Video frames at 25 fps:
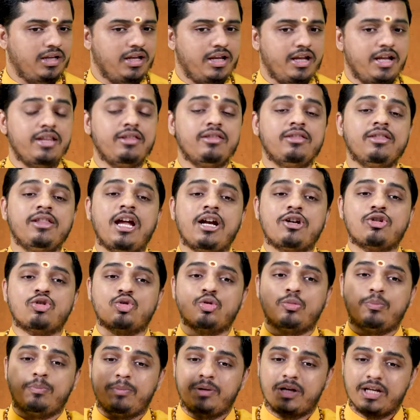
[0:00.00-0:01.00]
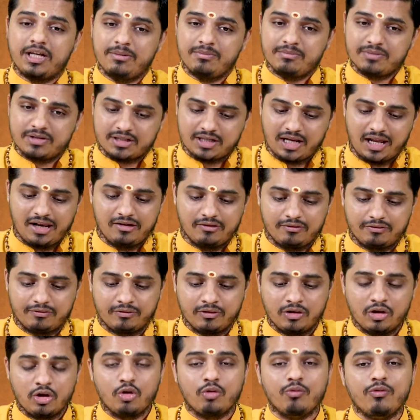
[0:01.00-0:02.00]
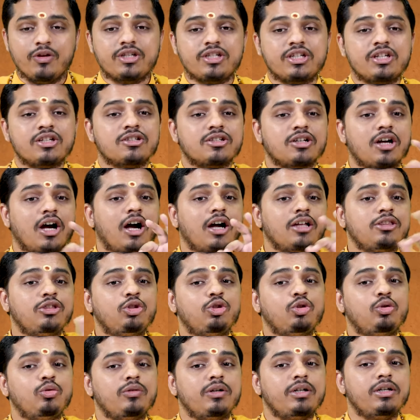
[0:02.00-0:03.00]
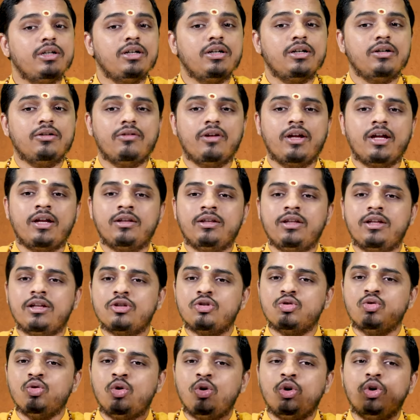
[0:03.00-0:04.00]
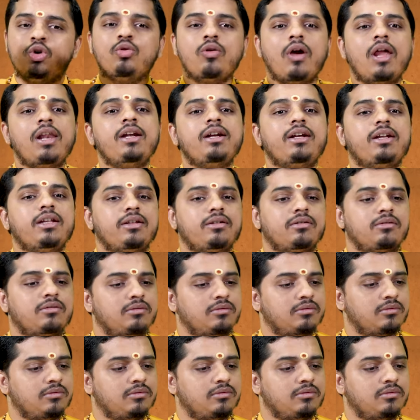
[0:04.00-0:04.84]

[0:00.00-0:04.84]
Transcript: in that Supreme Self, which is advaya, where there is no duality,